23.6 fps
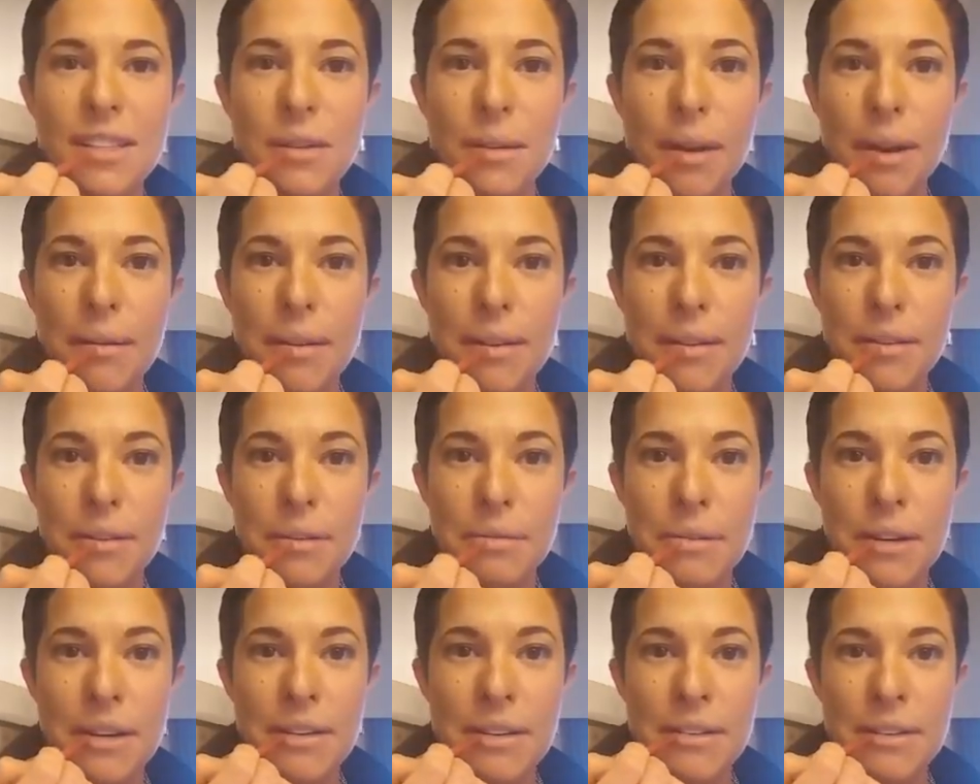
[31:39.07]
So I'm going to
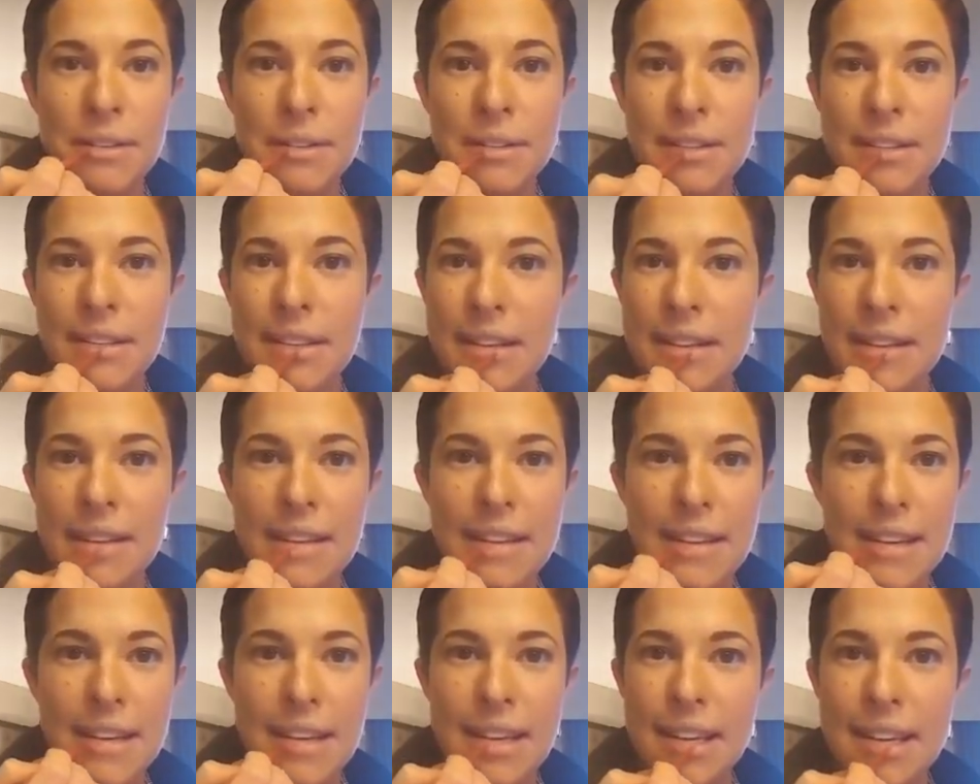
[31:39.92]
do Rose
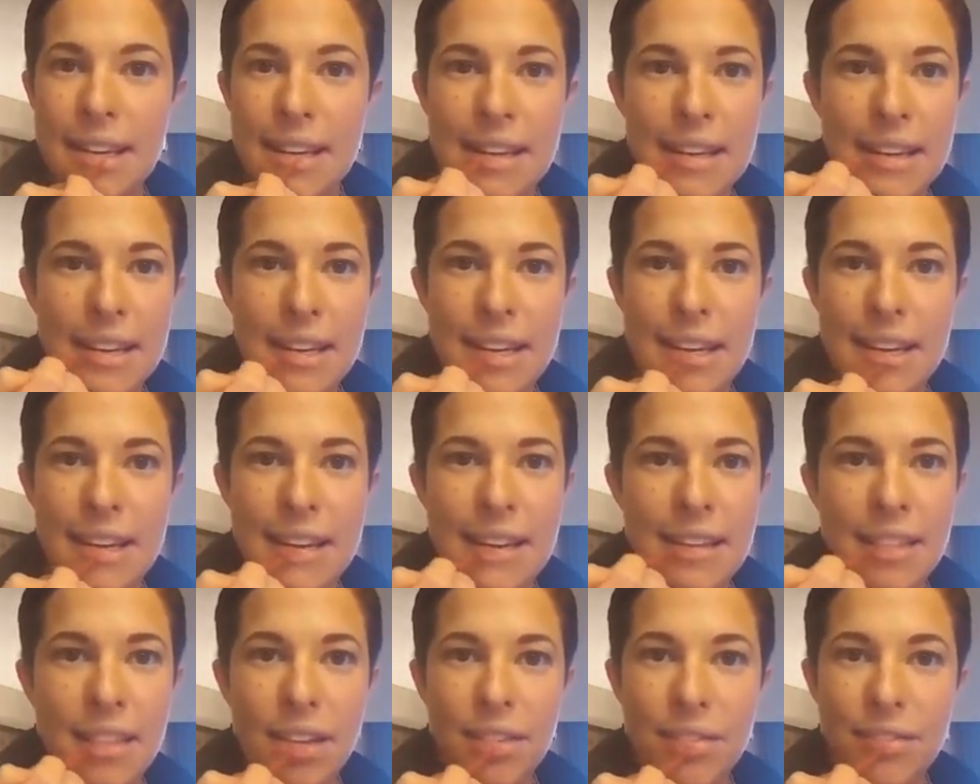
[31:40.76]

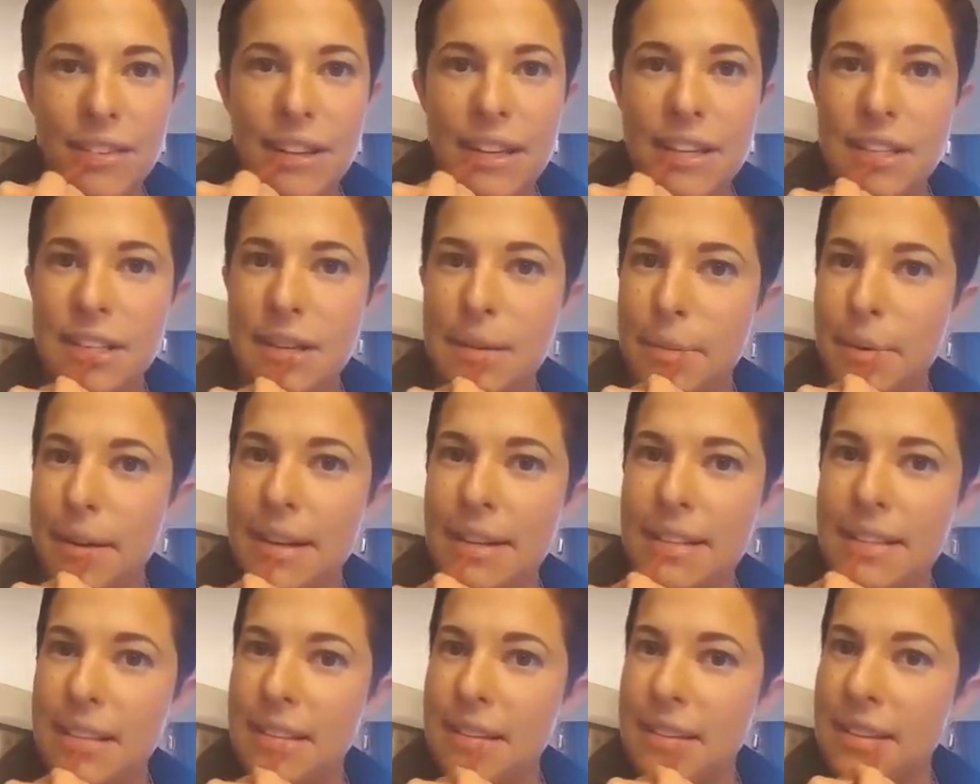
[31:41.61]
in the fleshy
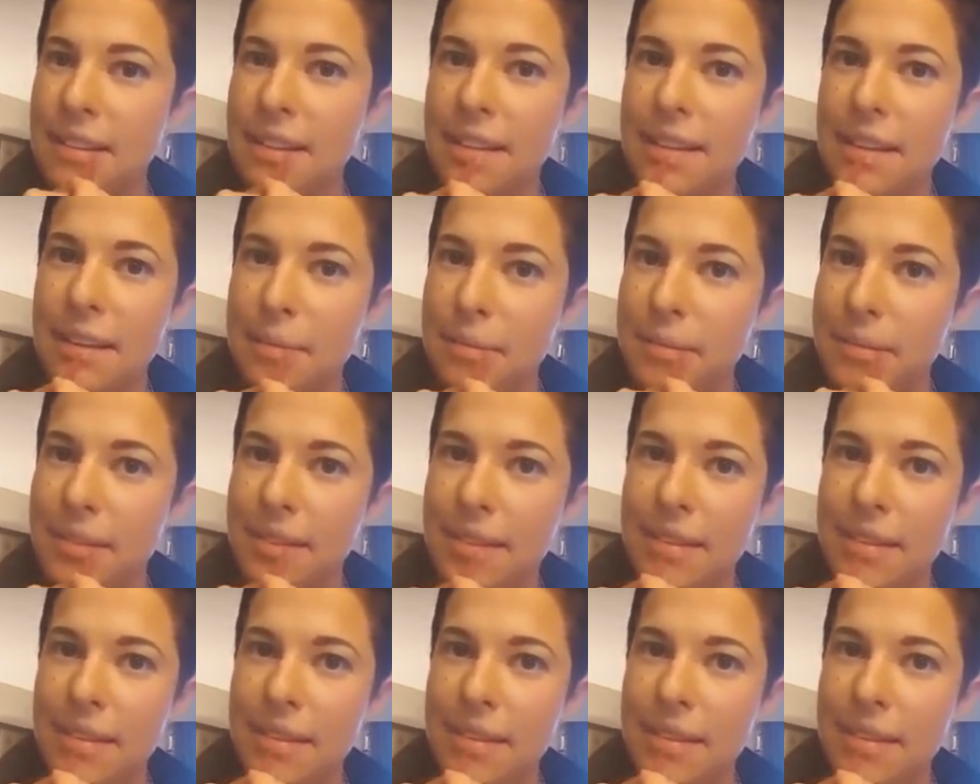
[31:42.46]
parts of the lip.